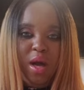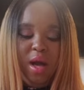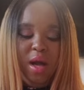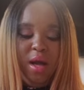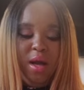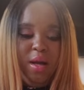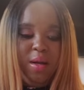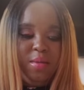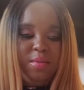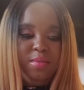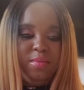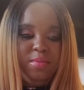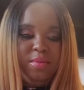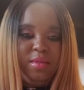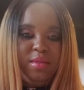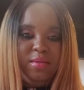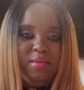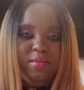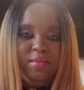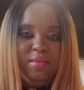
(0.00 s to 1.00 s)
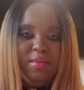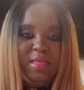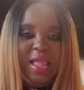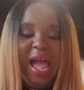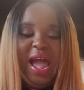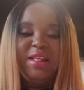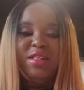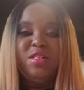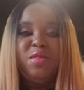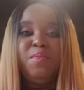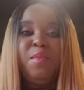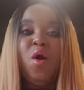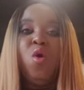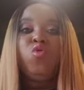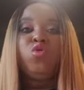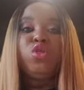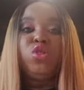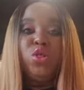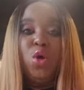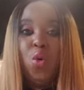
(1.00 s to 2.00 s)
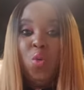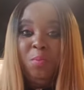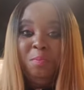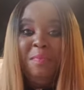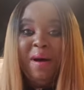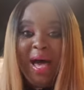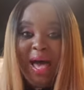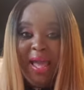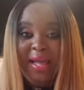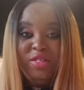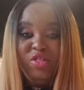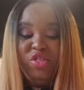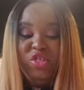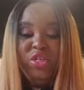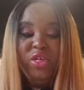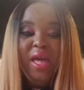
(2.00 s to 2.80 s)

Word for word: um, not smoke so much